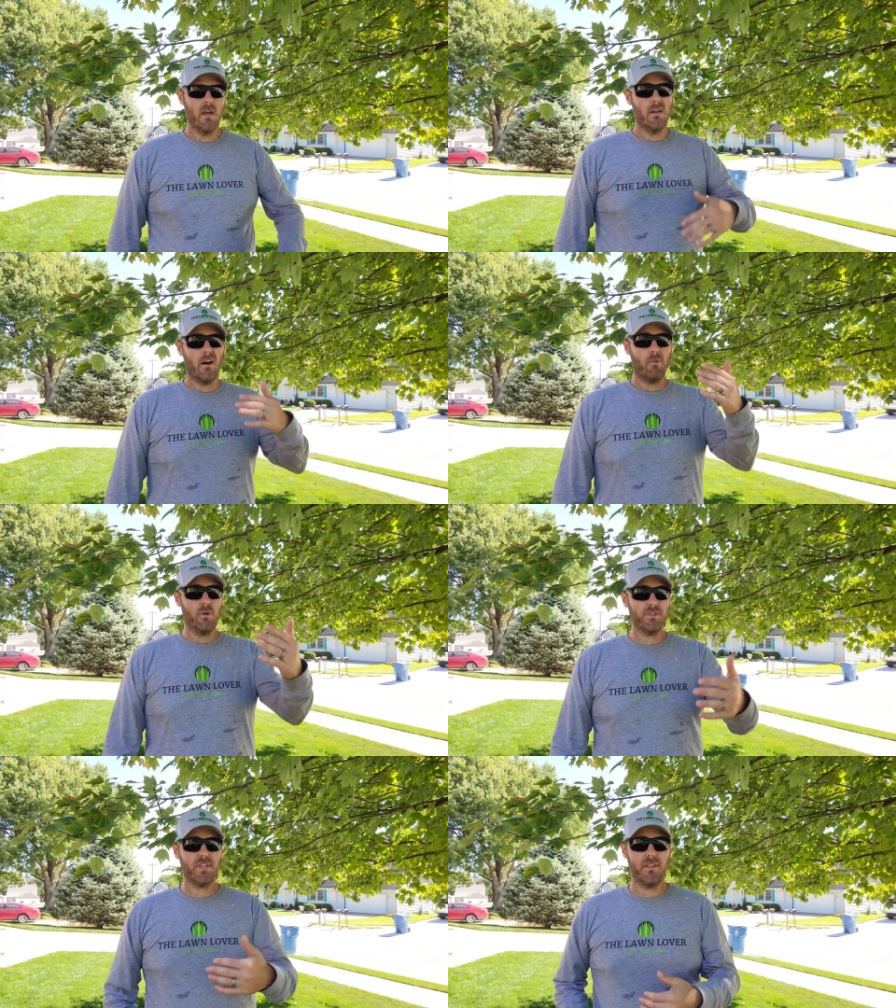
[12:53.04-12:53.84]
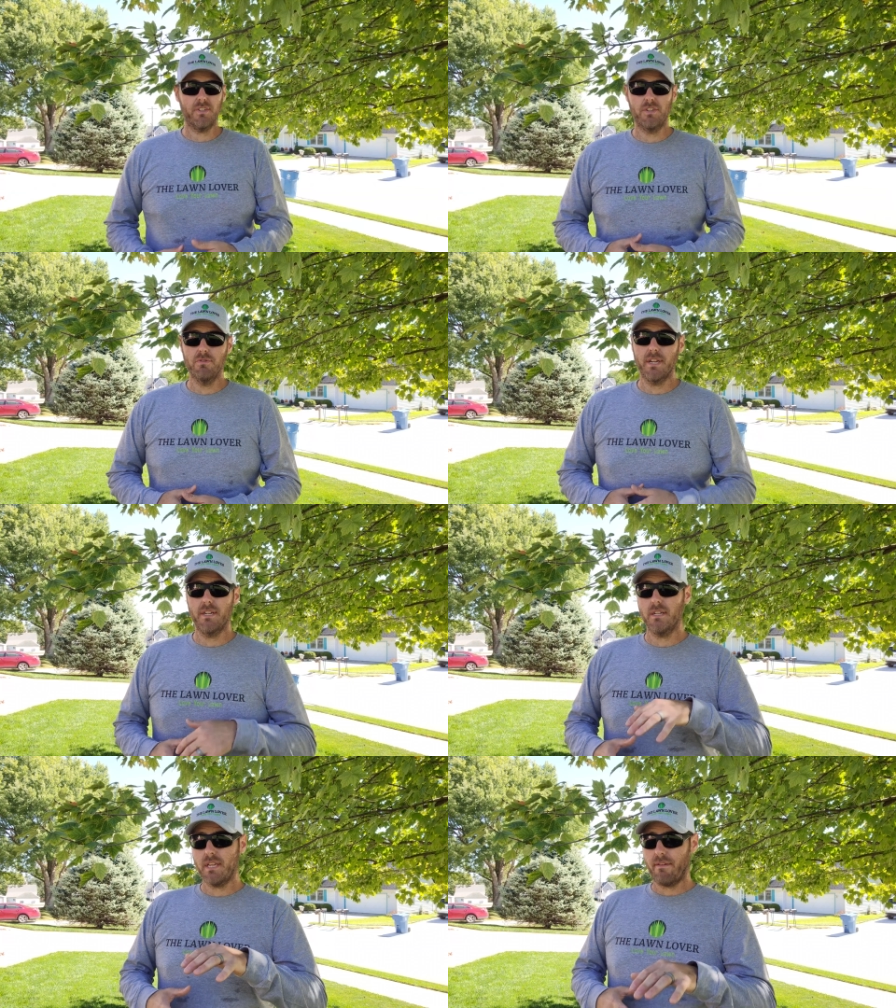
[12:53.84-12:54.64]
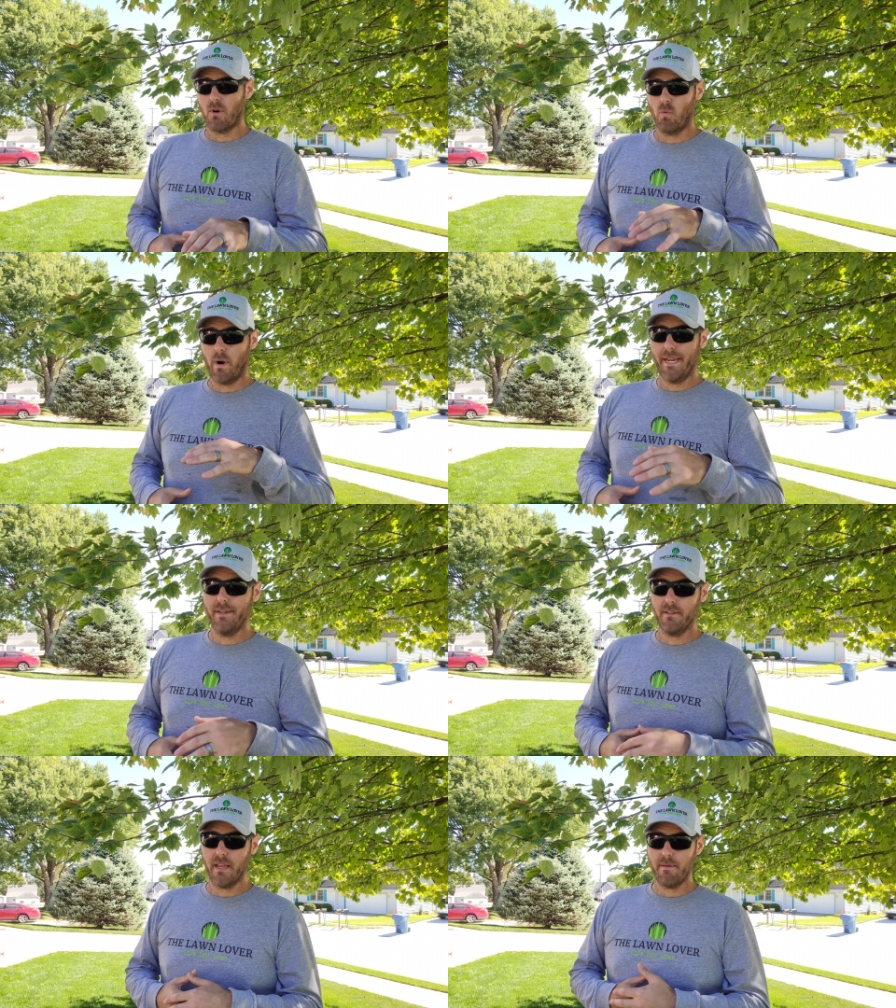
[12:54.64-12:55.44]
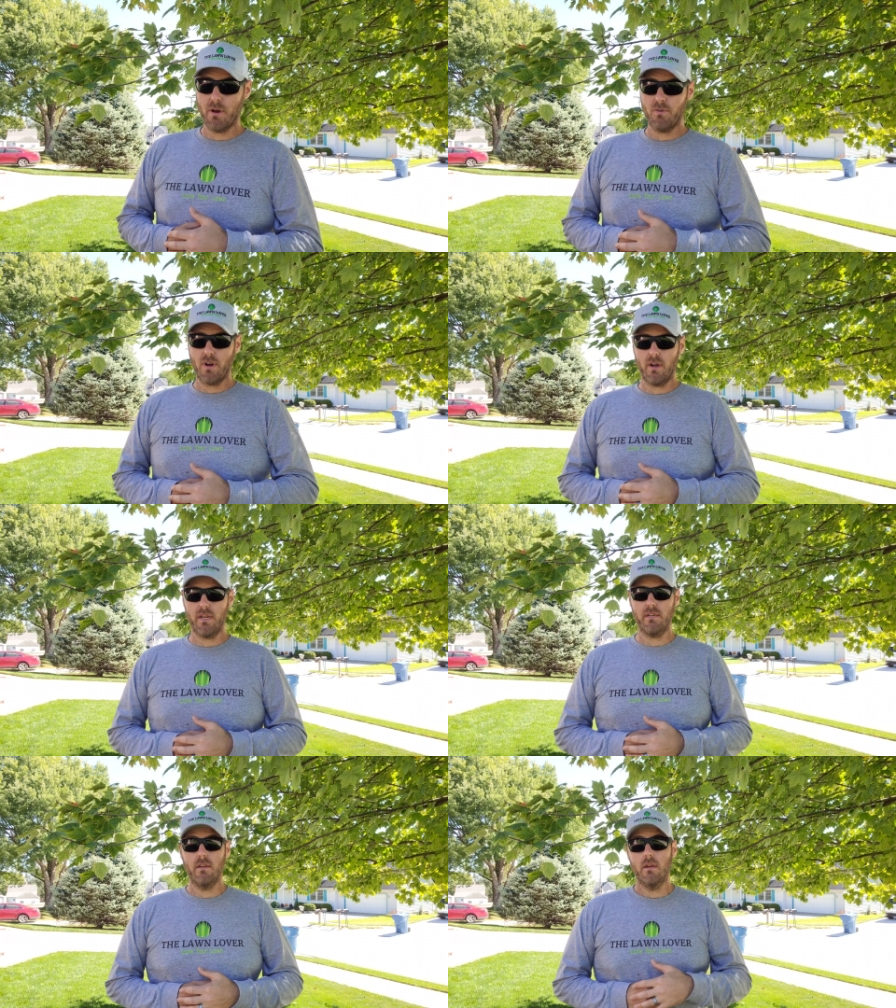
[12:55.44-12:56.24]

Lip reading: Now I will say this unit does have a rain delay mode on it,